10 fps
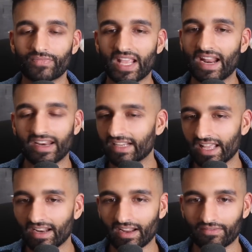And I didn't
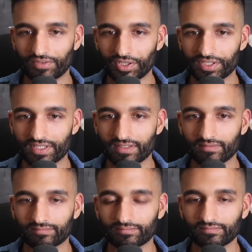get it at first.
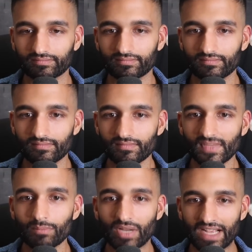
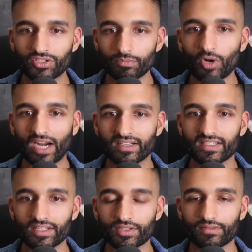But as you practice
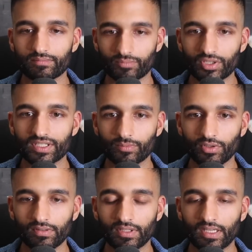this
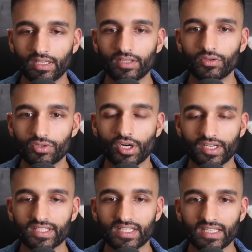principle, you start
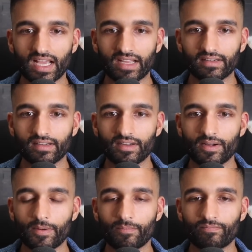to see that.
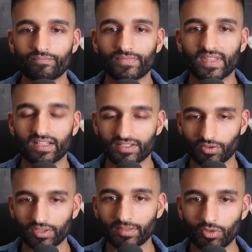
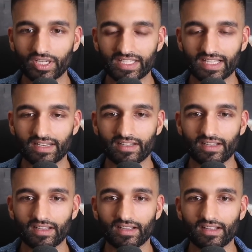So in the book, he said,
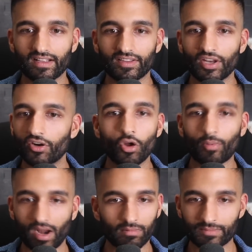there are no
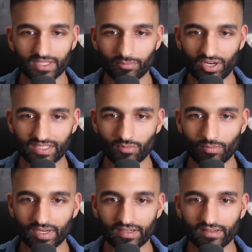problems in the present
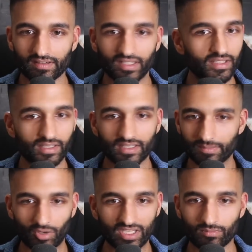moment. In the
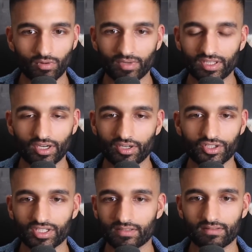present moment, there are
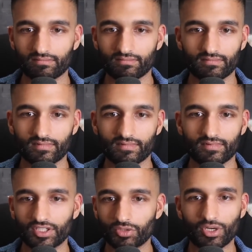just
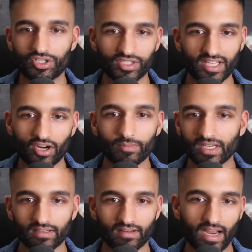situations that are
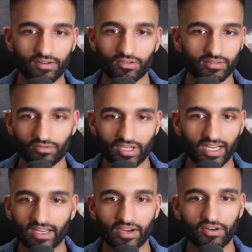being handled or
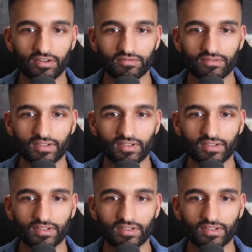taken care of.